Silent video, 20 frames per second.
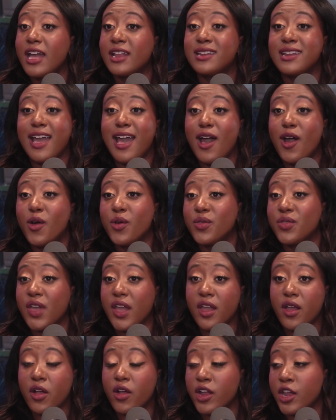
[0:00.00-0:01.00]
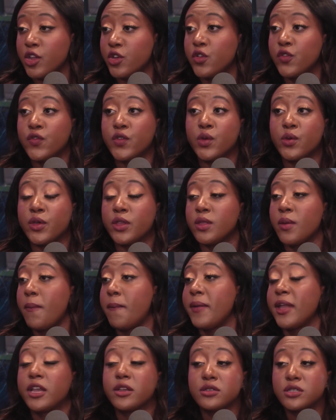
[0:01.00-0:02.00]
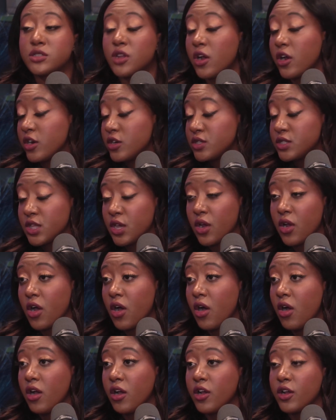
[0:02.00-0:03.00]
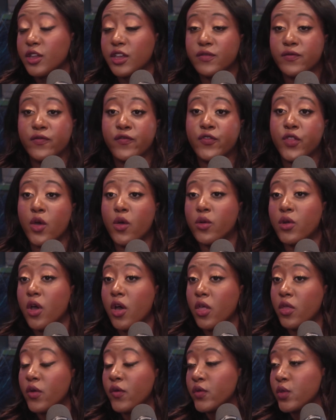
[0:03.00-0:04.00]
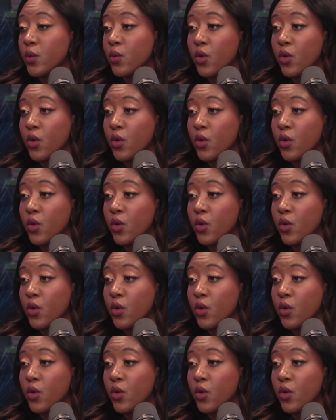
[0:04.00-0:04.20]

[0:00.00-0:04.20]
And now they are interviewing the biggest stars there are, getting flown all over the